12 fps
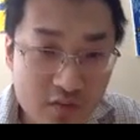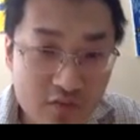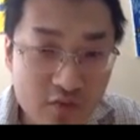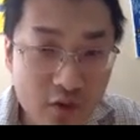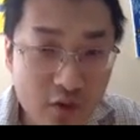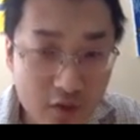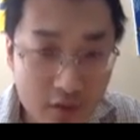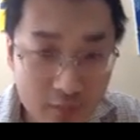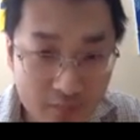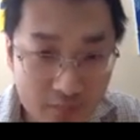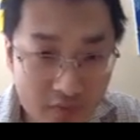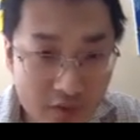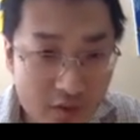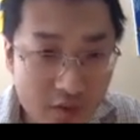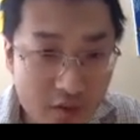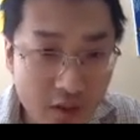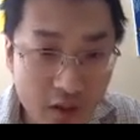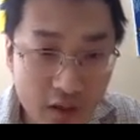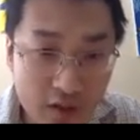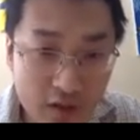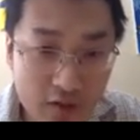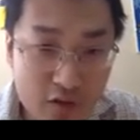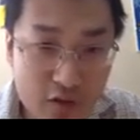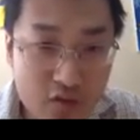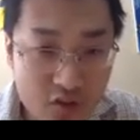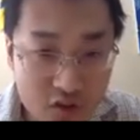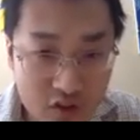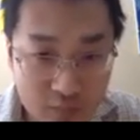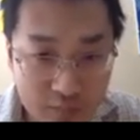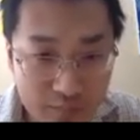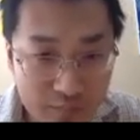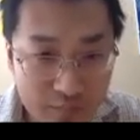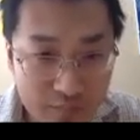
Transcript: the following new scheme.